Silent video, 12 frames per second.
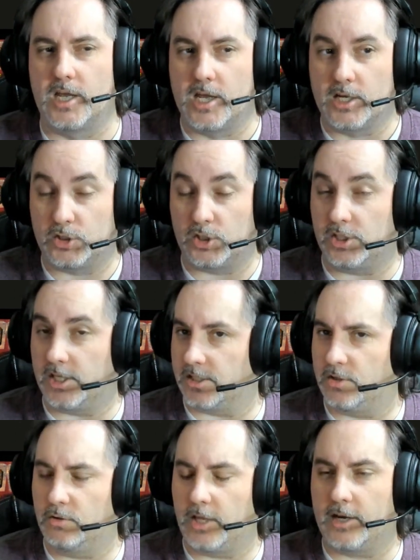Should you get 2
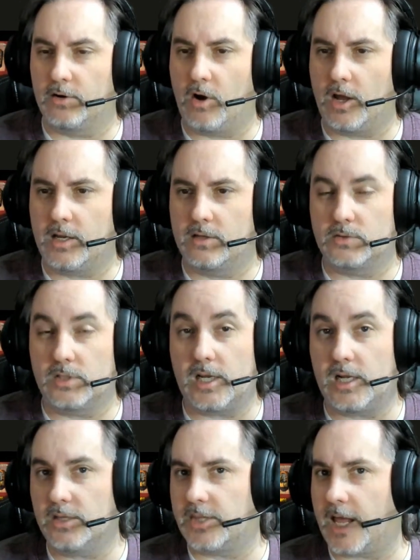later on? Well,
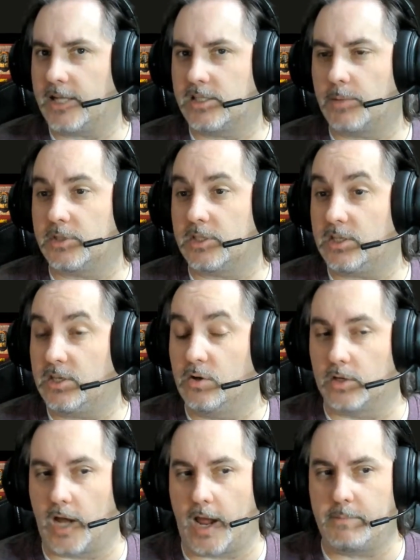that's up to you. And
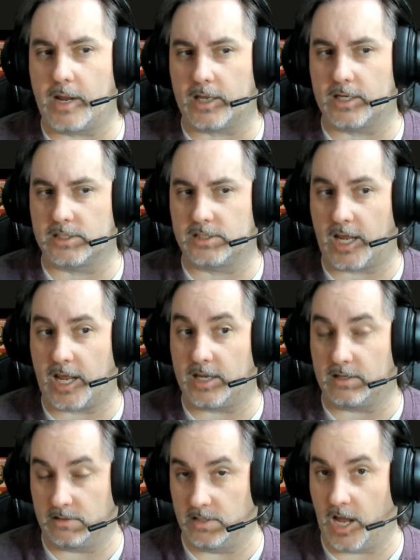I'm not going to say
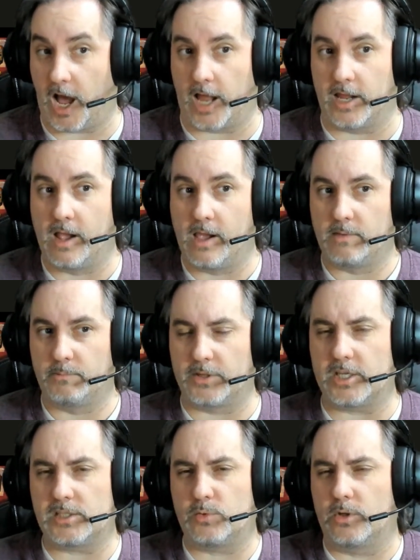not, but this
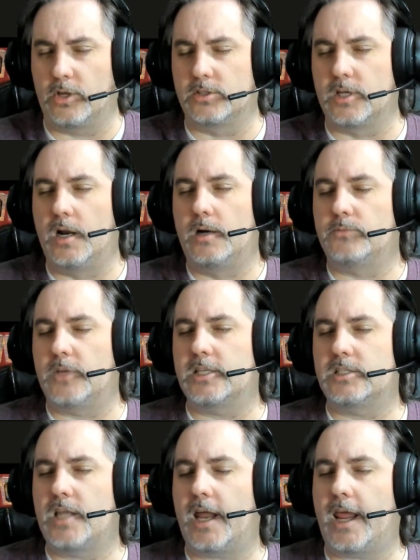is one of those, it's
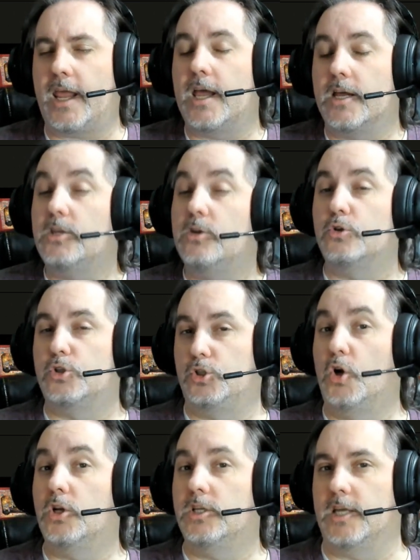not a you
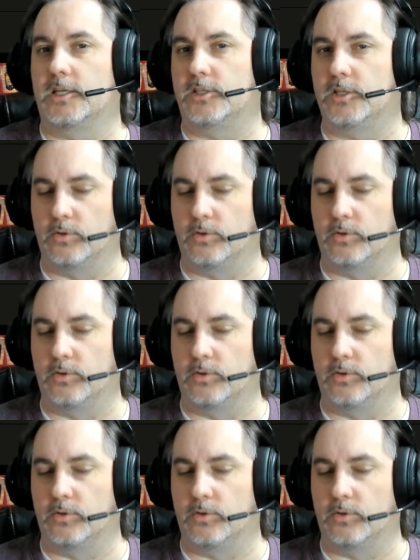should get 2.